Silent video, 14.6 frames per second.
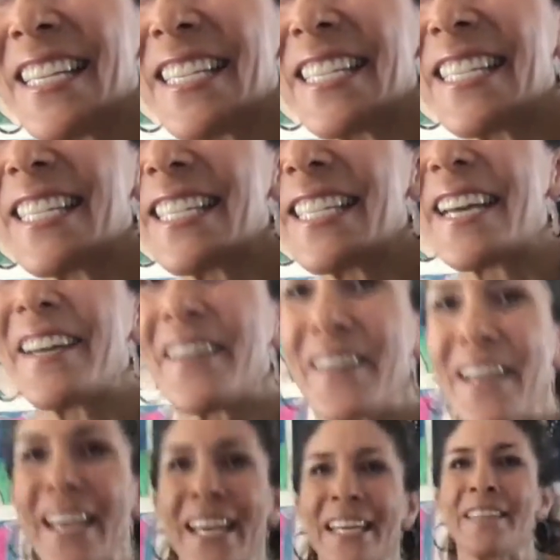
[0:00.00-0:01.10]
So
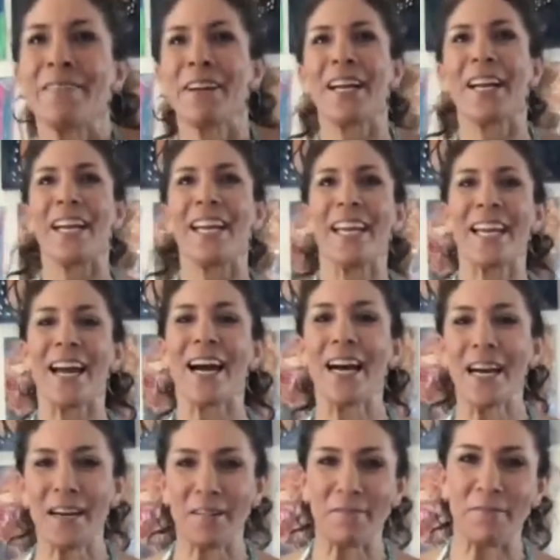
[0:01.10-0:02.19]
anyway,
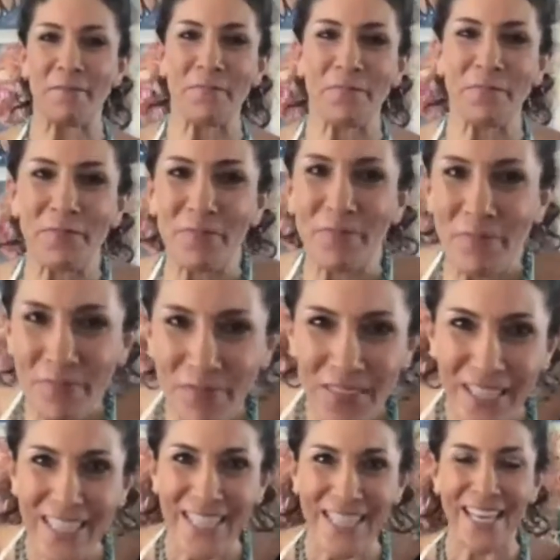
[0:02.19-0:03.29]

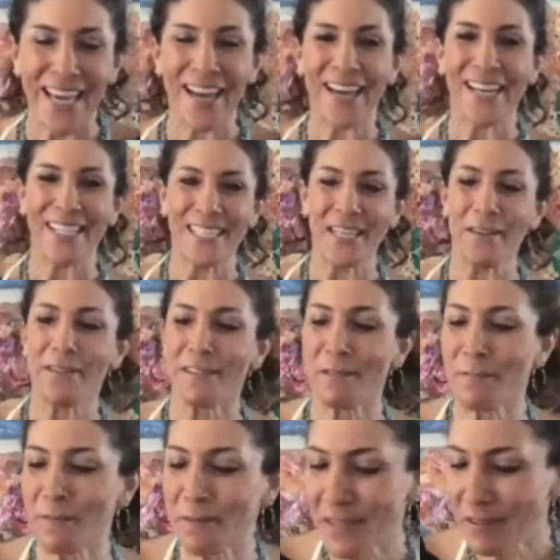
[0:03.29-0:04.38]
yeah, so it's
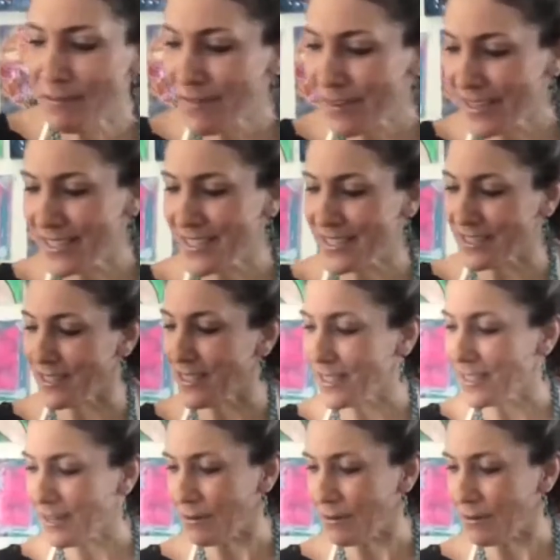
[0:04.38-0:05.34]
been really fun to just,